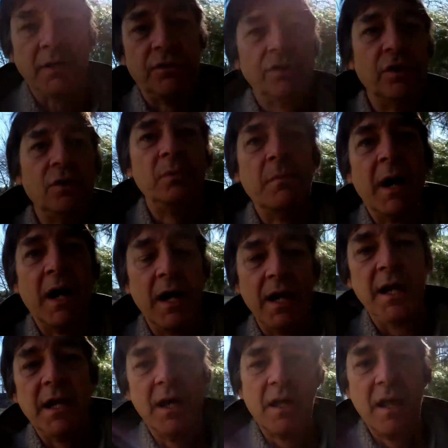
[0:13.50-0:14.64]
to
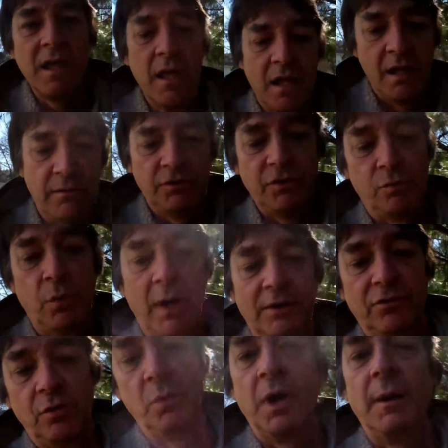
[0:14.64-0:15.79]
just
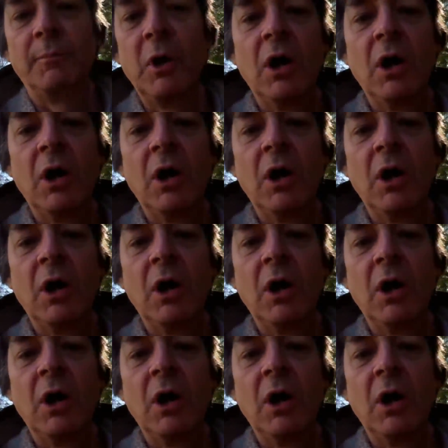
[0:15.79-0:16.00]
watching where I'm